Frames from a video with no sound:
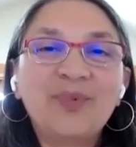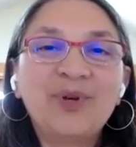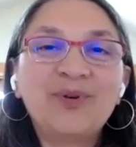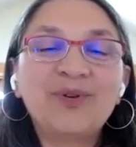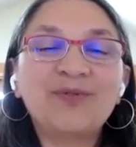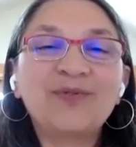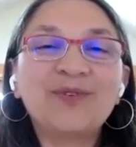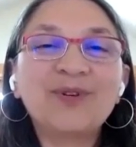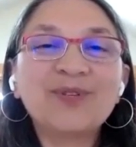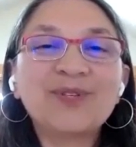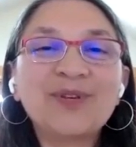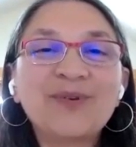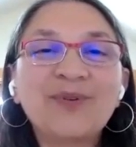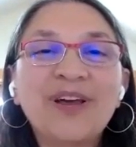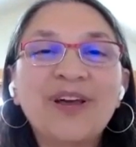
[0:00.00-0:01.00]
Beautiful.
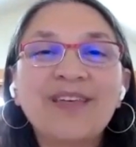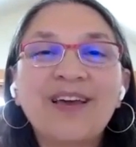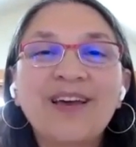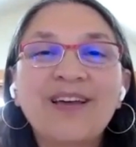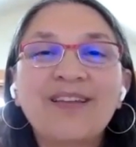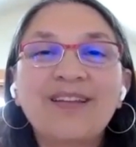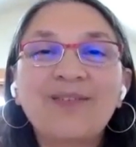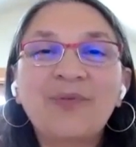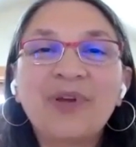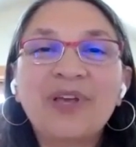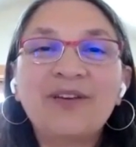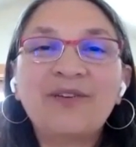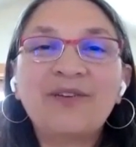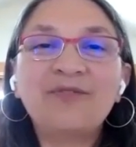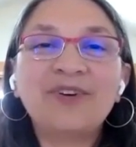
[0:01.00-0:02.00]
So now that
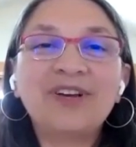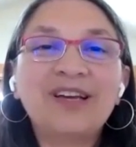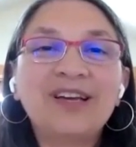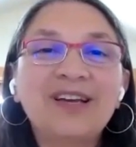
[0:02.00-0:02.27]
we've